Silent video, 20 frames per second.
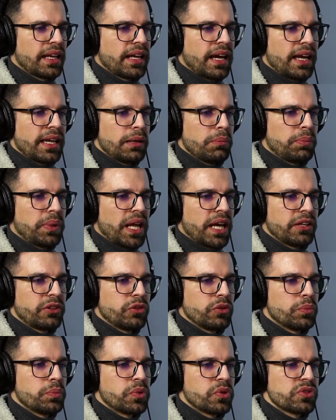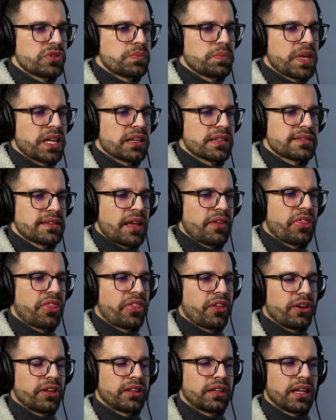I applied 2 boosts because I
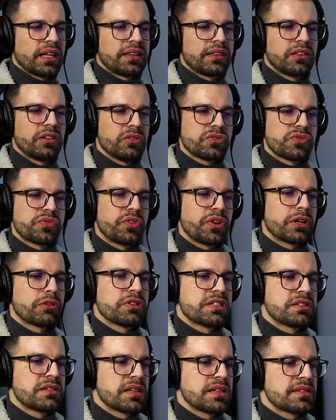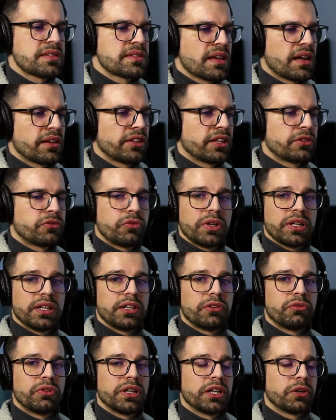thought that those frequencies sounded really,
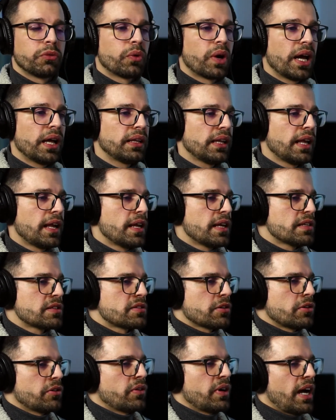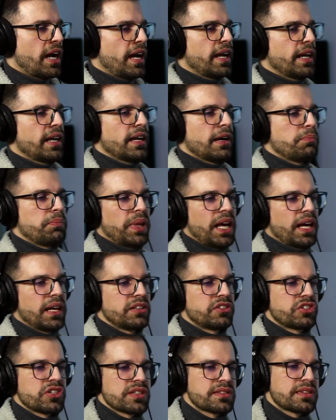really well. So I applied
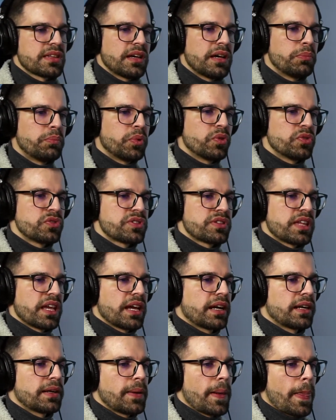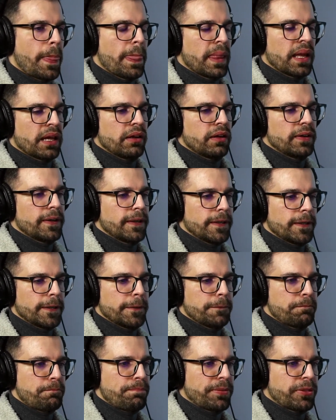just a boost there
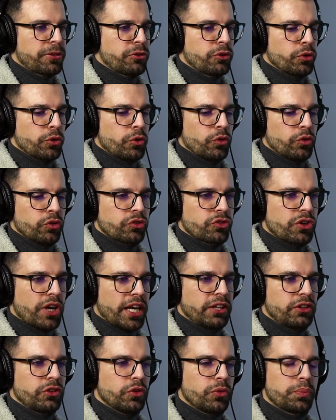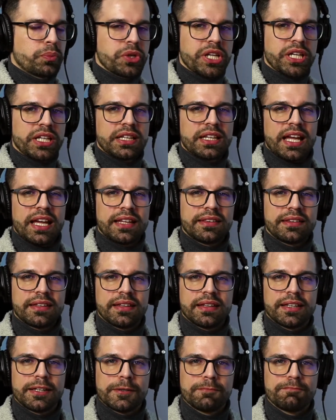to try to bring that
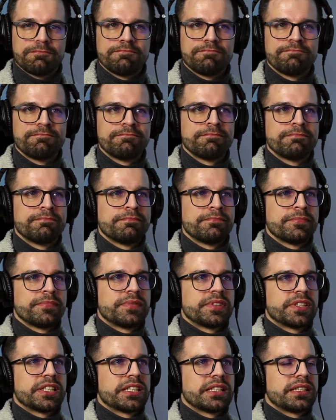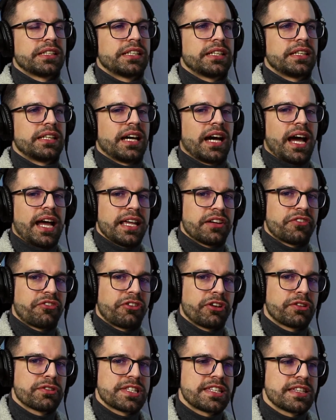the higher
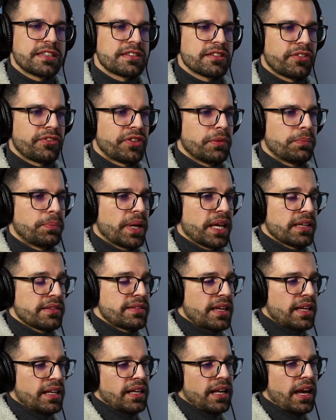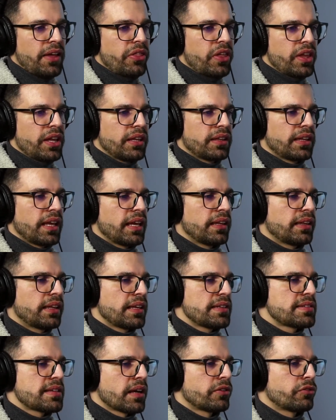frequencies of the bass. And I think they
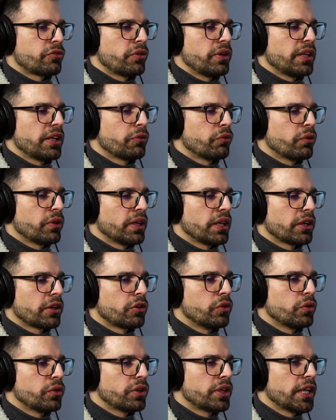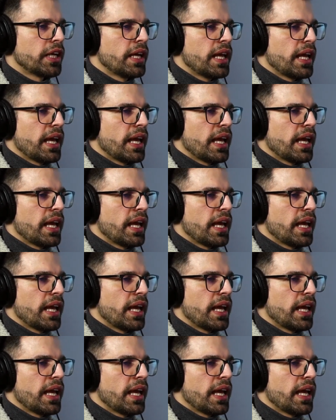sound really, really good.